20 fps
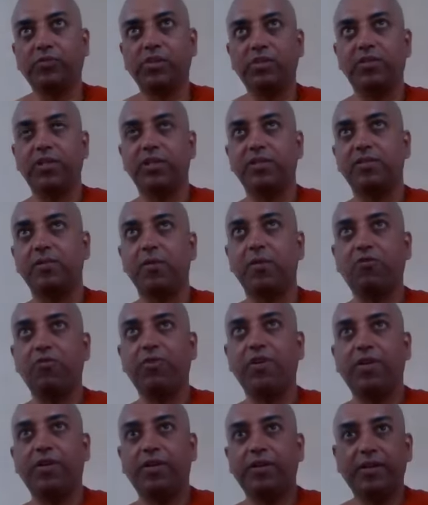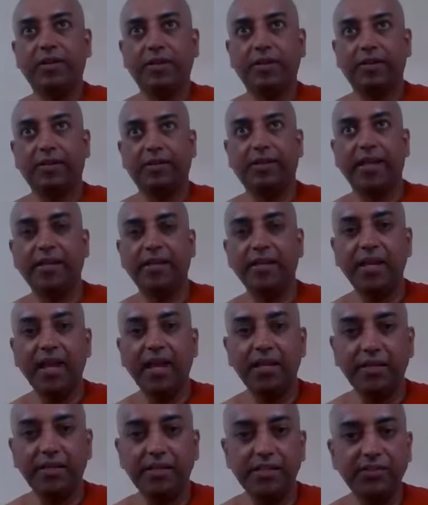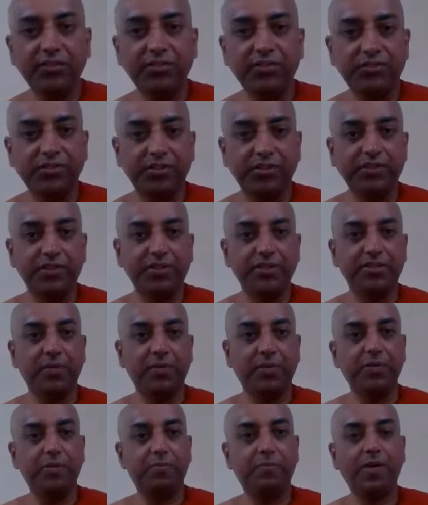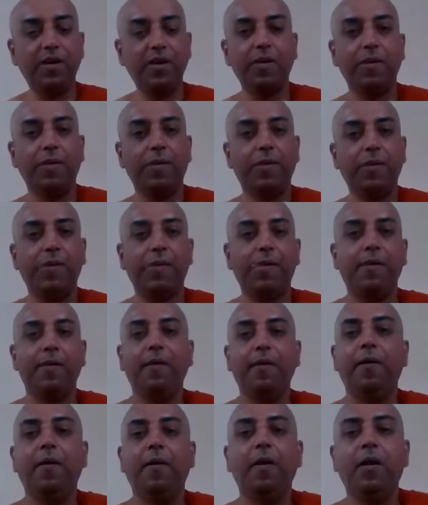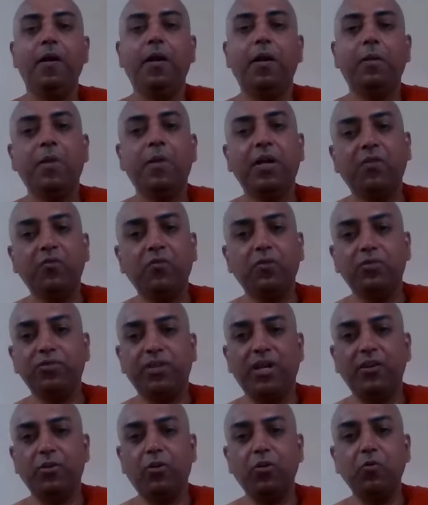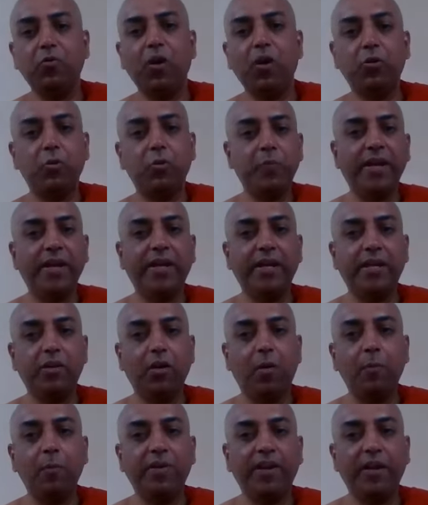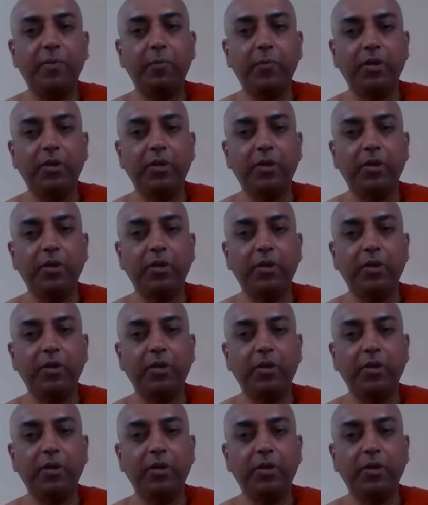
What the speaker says: say some of the technicalities in this Abhidhamma. But of course, I don't want to make it complicated